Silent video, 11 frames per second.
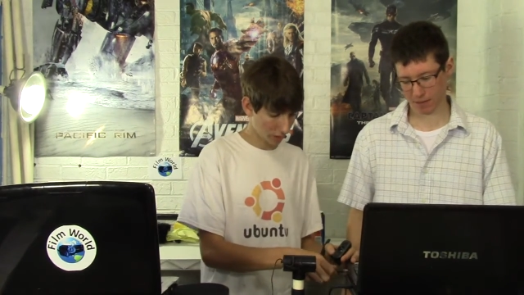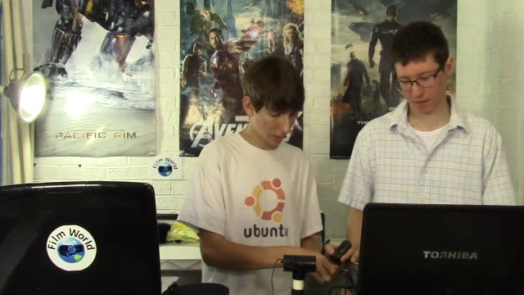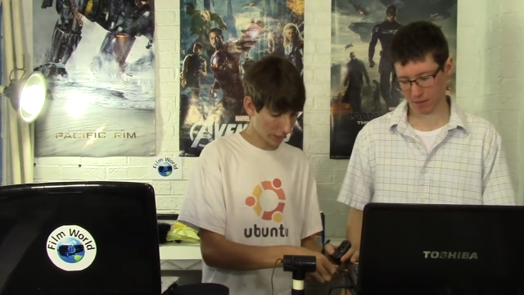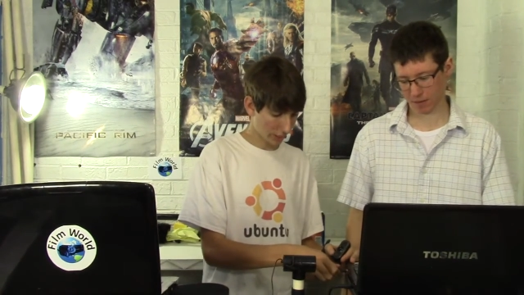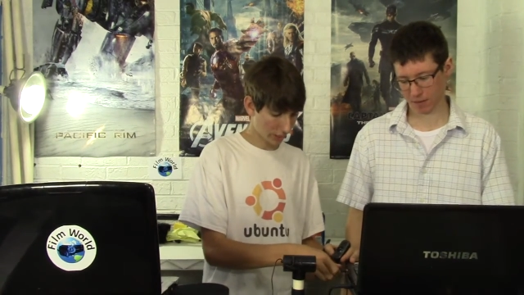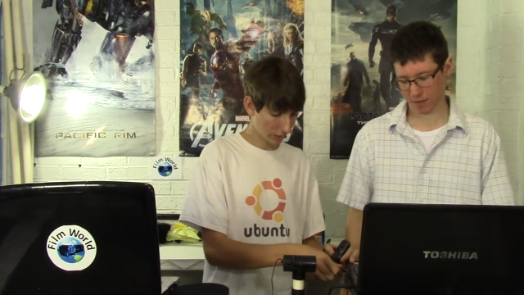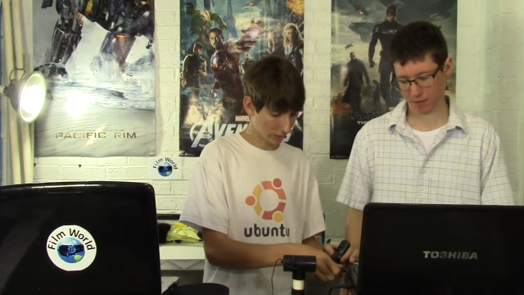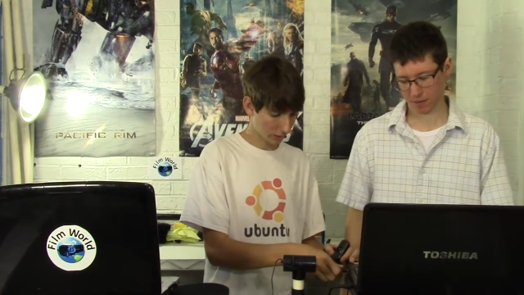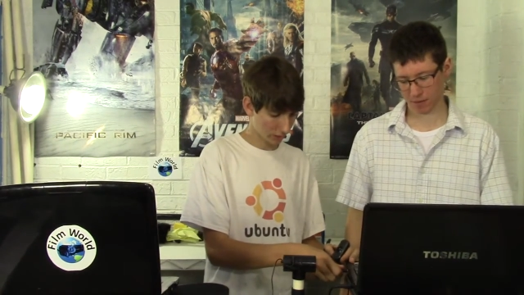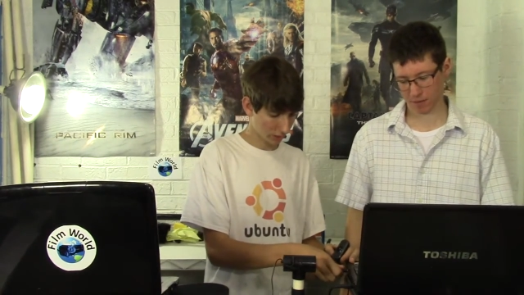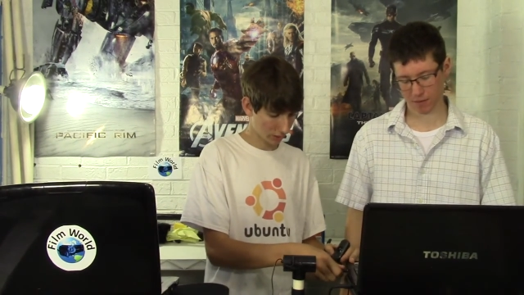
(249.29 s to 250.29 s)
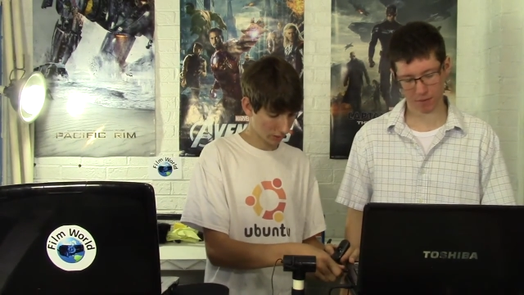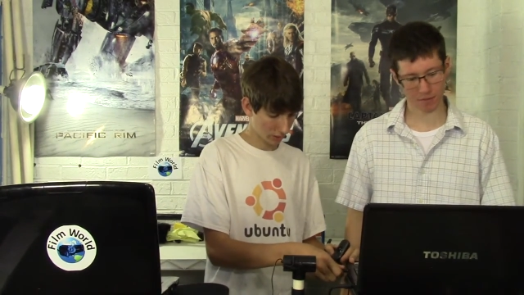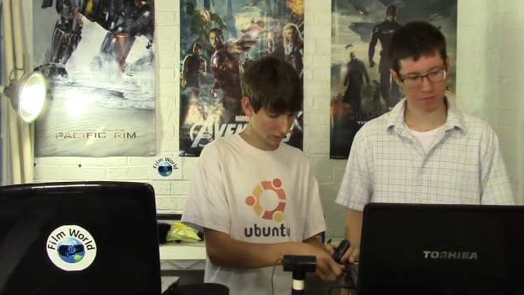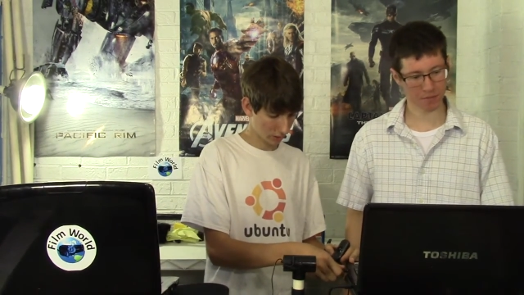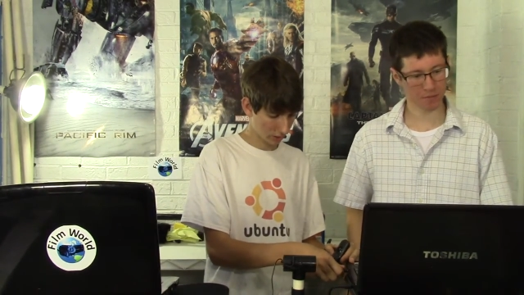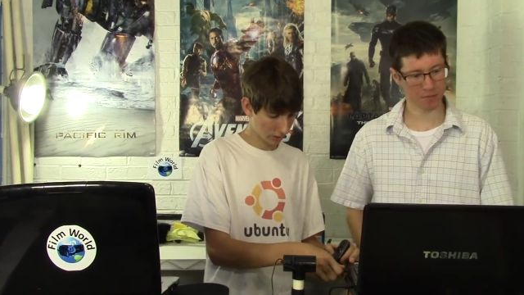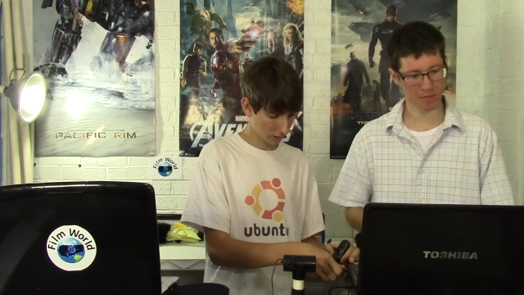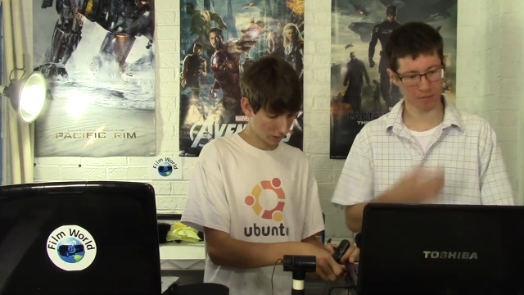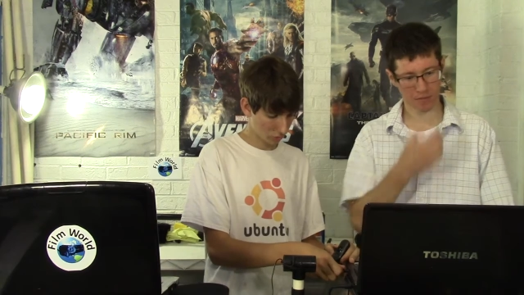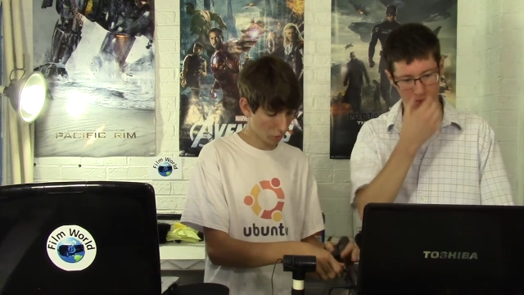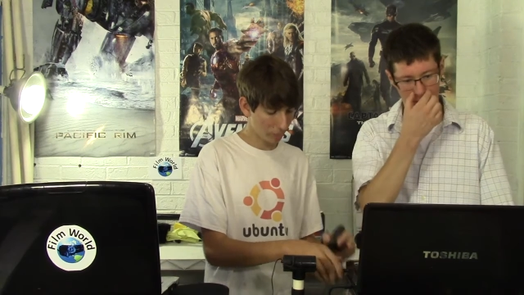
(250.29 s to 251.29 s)
Speaker 1: uh,
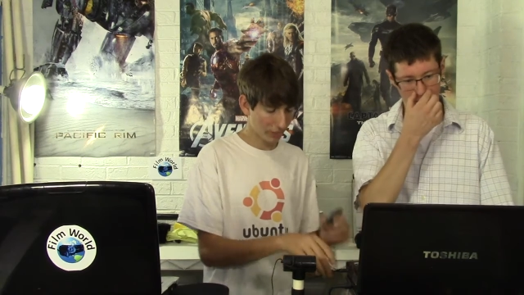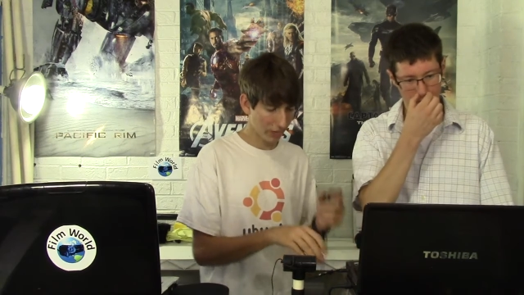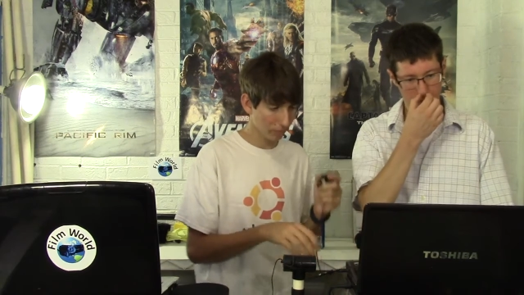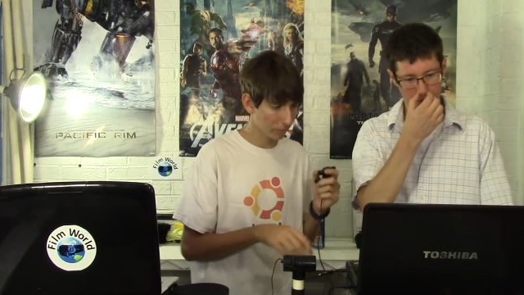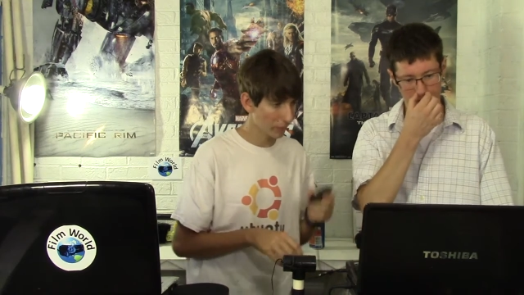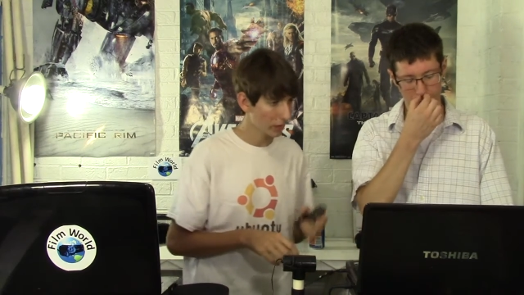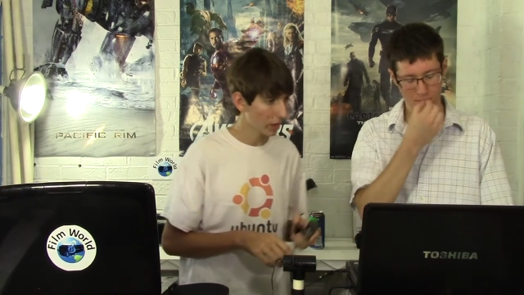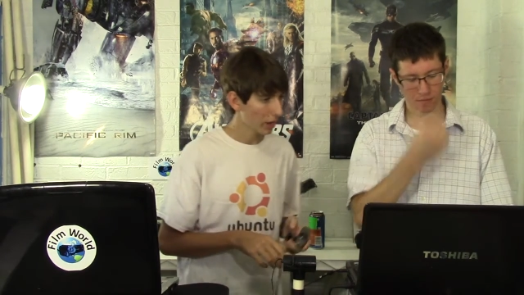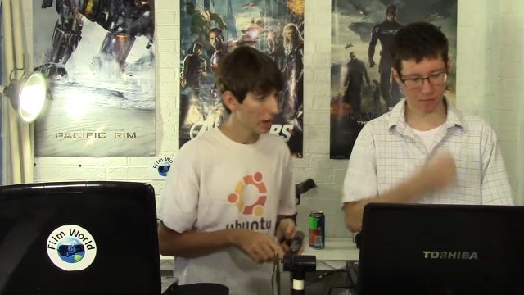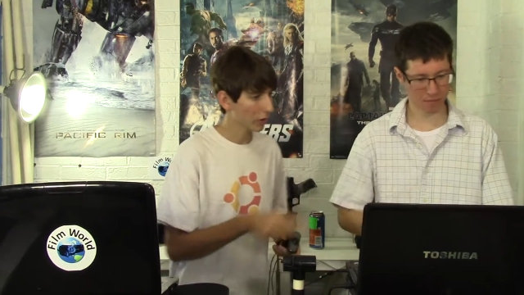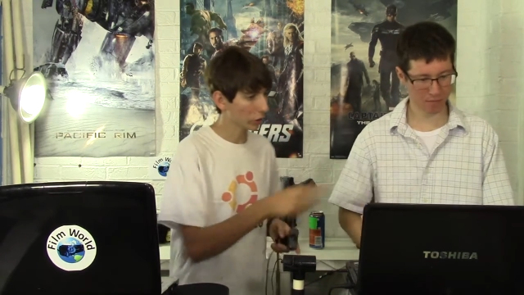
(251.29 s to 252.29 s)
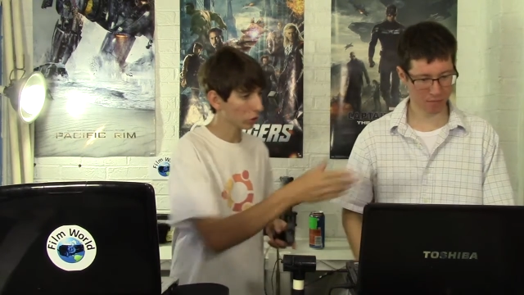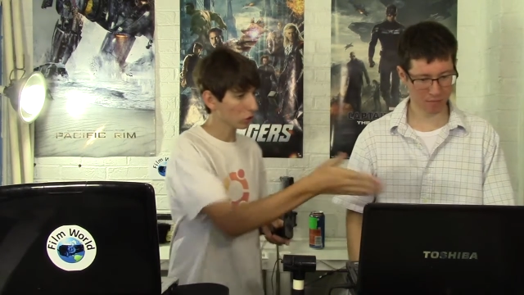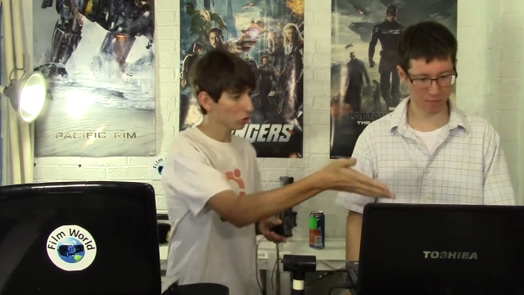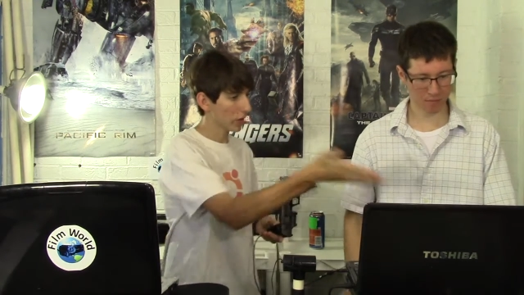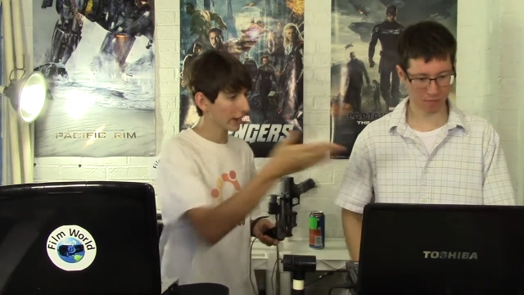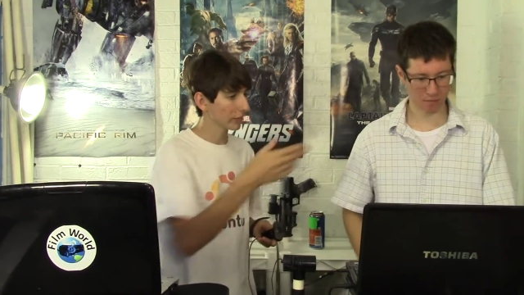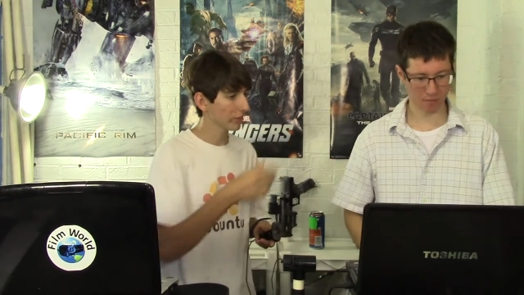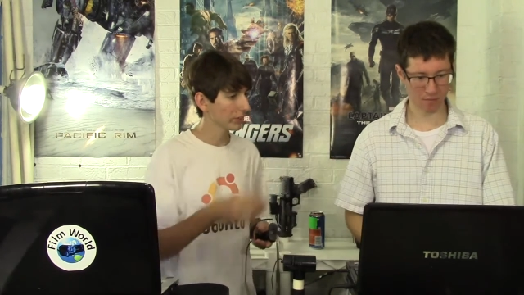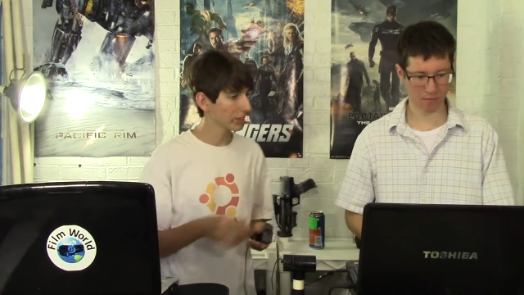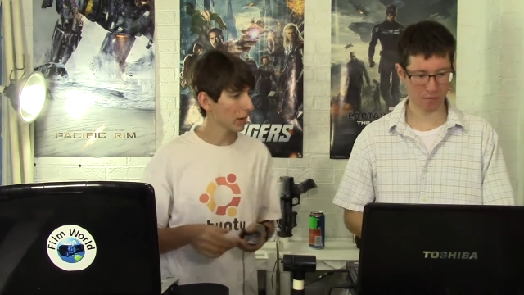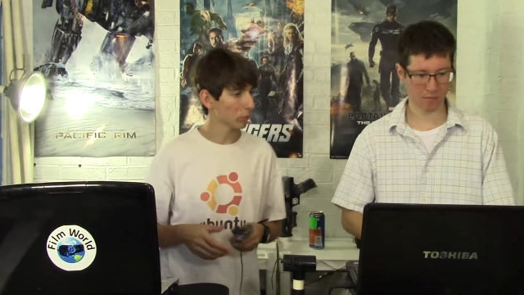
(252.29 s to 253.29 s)
webcam, and then activate
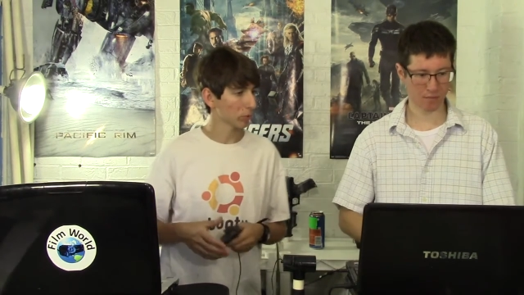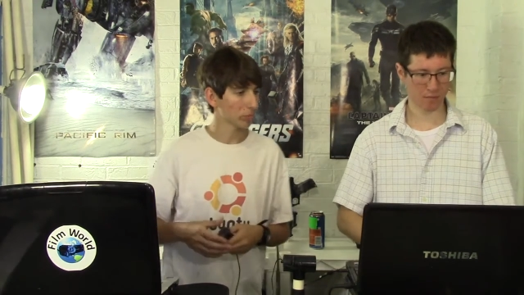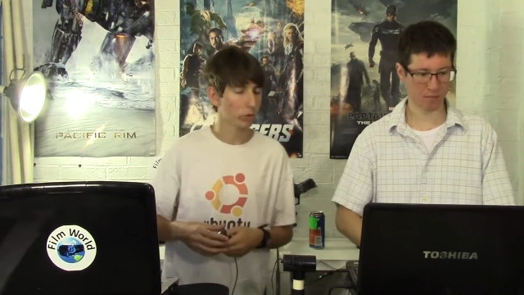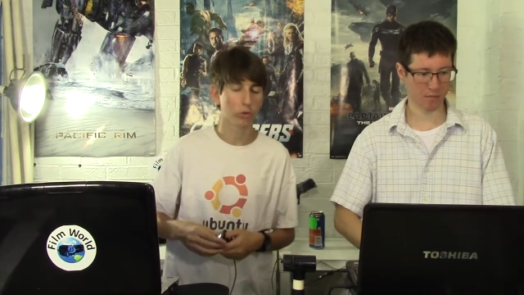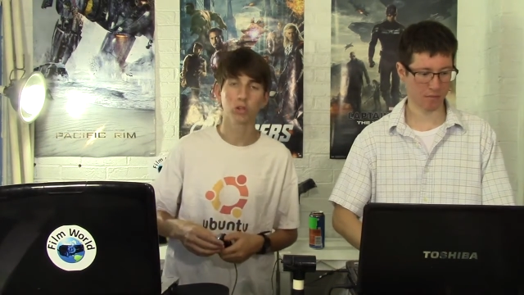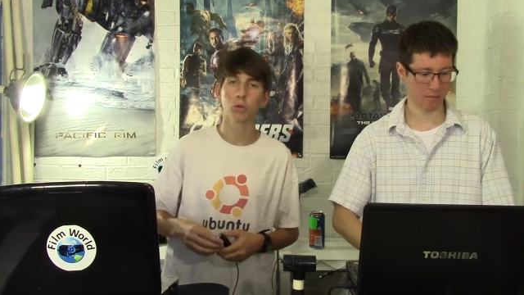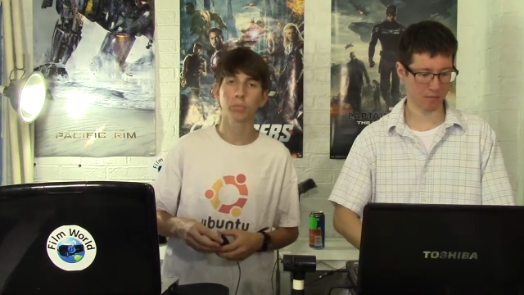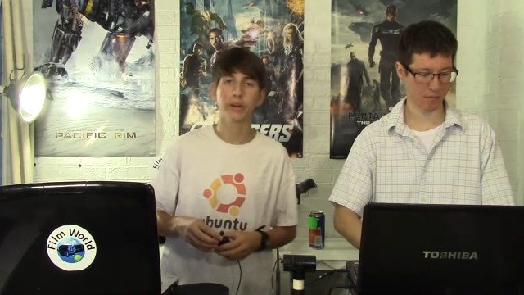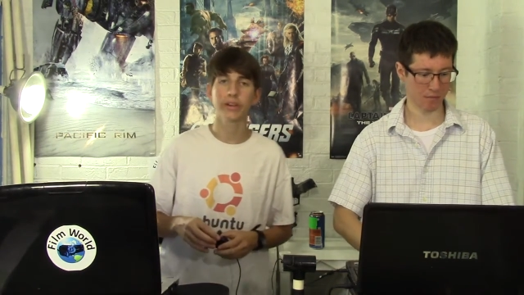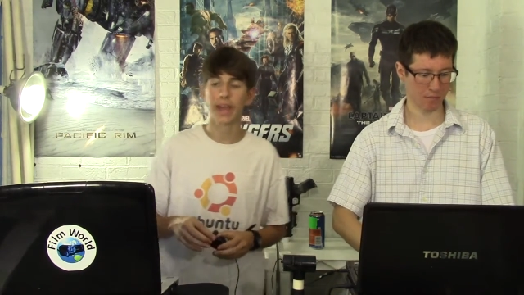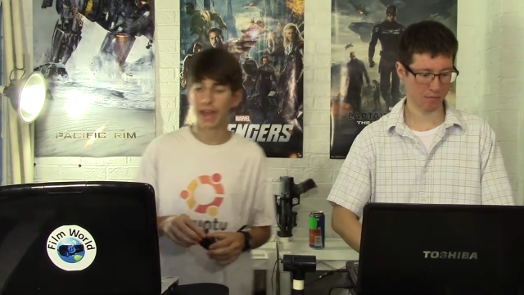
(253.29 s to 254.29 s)
the camera. There's a little button to